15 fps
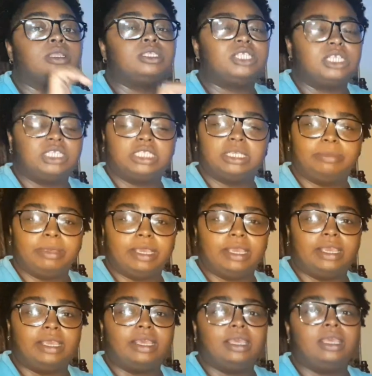Ginger
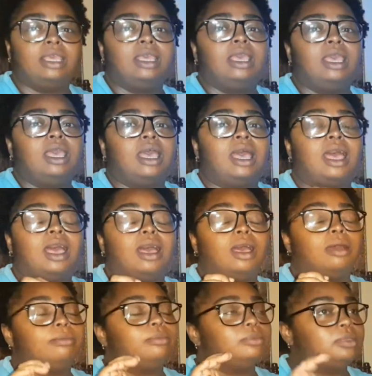beer.
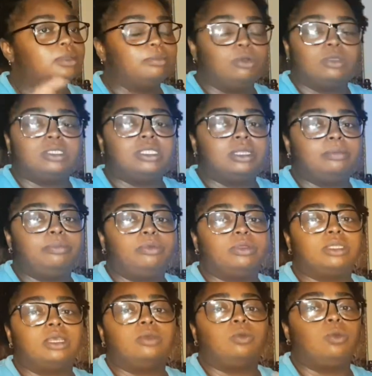The most
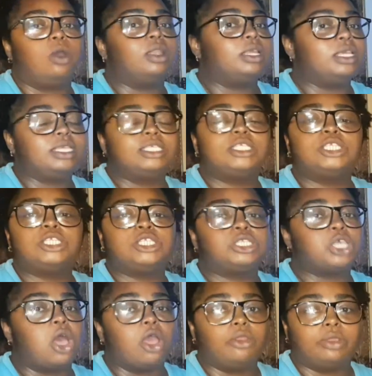important one is
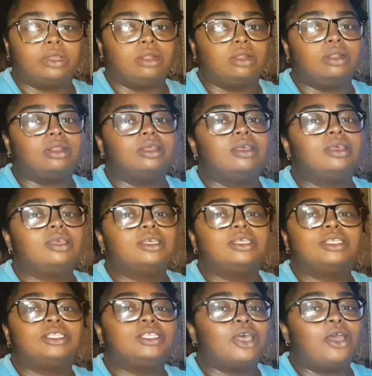sorrel.
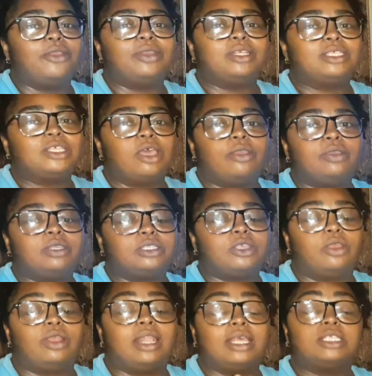Sorrel.
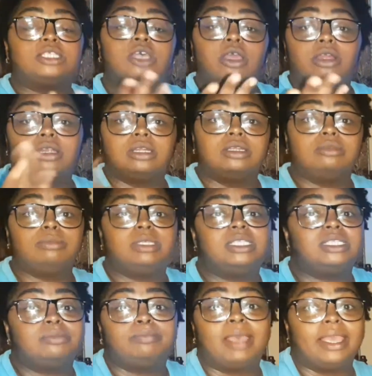And sorrel could be
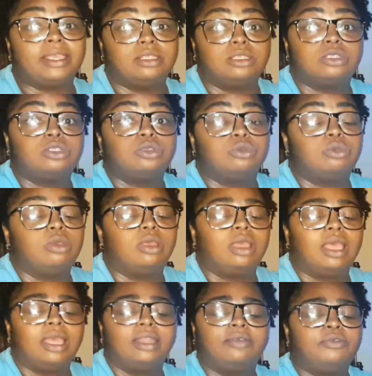spiked too.
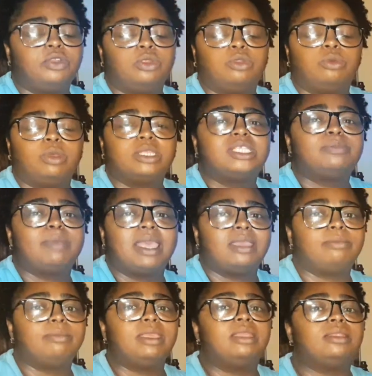And if you don't know what
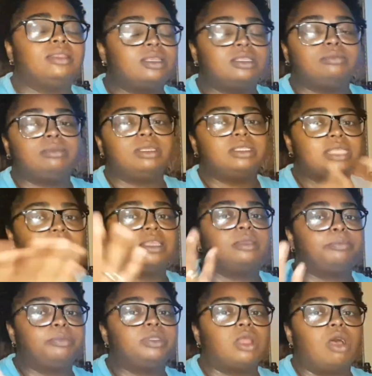spike means, it means that you
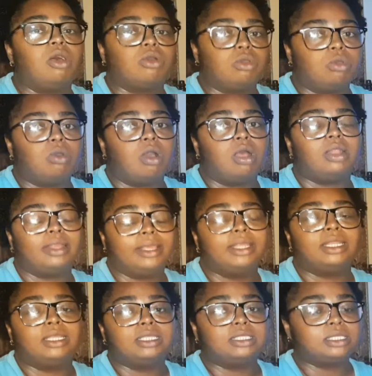put alcohol
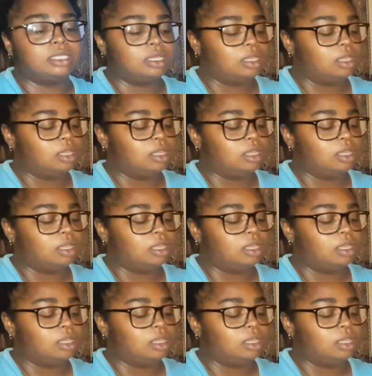in it.